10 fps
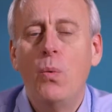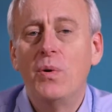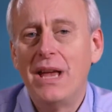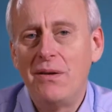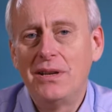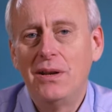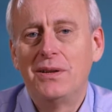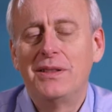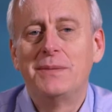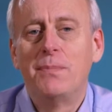We're now going to
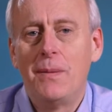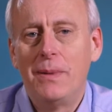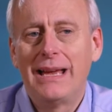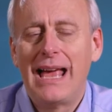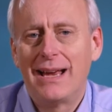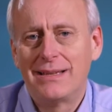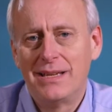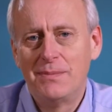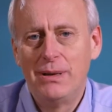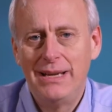look at this public
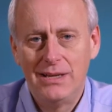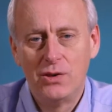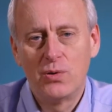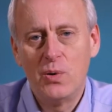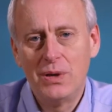access bleed control